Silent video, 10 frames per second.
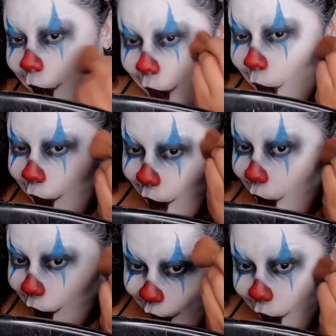Do a straight
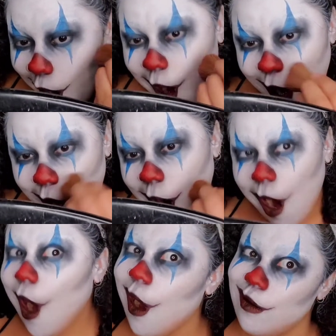line, fluff it
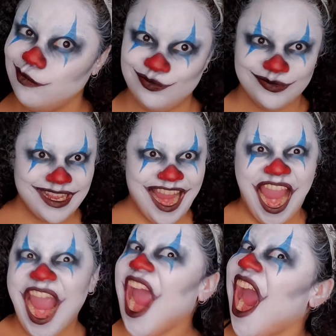out, make it look
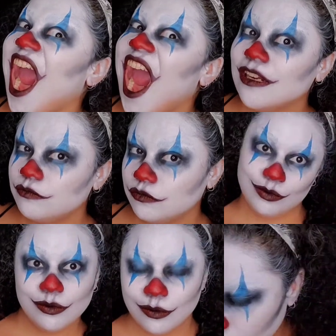cute,
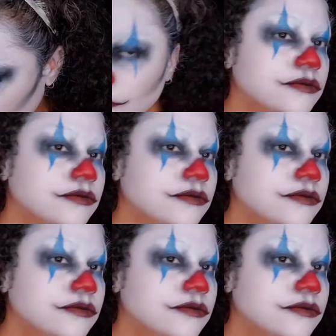and repeat